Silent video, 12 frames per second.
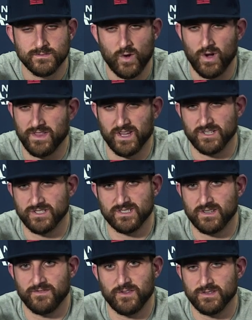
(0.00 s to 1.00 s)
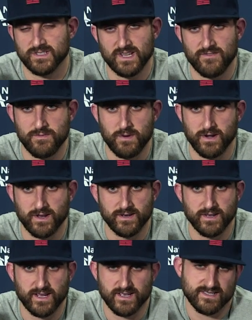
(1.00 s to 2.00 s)
Well, I think it just confuses everybody,
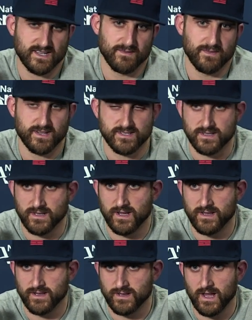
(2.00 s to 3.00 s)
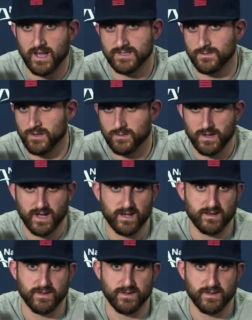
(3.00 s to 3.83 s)
and like I said, it makes the, the linesmen look bad.